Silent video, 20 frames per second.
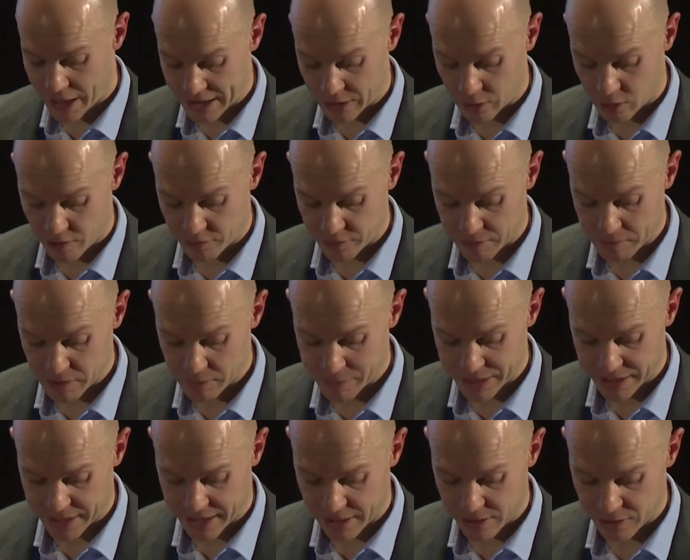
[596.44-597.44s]
and after
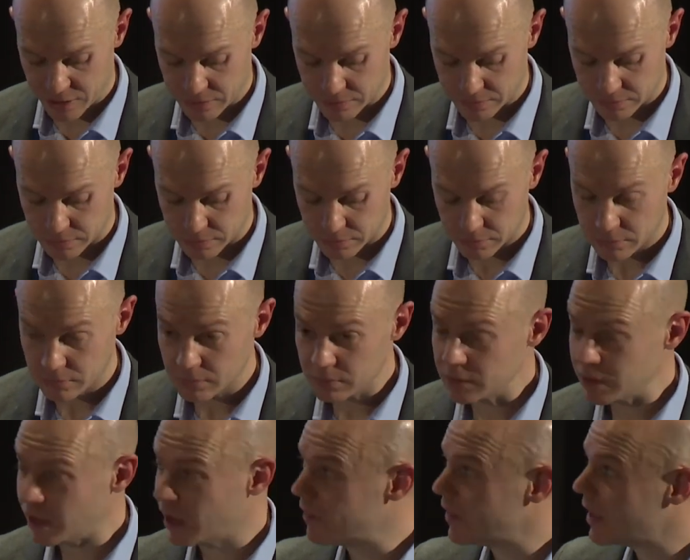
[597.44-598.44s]
implementation. And